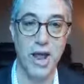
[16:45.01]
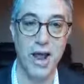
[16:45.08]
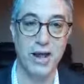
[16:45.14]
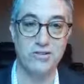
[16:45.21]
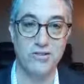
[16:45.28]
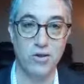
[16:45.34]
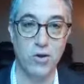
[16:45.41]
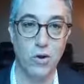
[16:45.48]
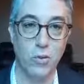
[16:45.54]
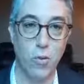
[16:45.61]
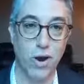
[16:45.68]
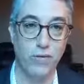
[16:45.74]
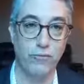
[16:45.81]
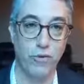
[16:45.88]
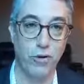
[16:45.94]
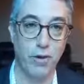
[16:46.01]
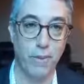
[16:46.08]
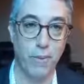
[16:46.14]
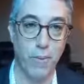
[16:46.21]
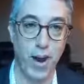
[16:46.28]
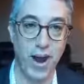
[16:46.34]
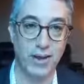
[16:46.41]
And it's a good way for you to
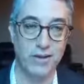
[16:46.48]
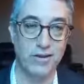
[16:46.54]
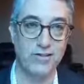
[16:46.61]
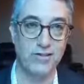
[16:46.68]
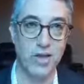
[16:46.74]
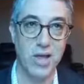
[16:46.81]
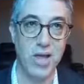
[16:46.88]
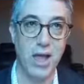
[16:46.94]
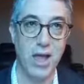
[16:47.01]
practice.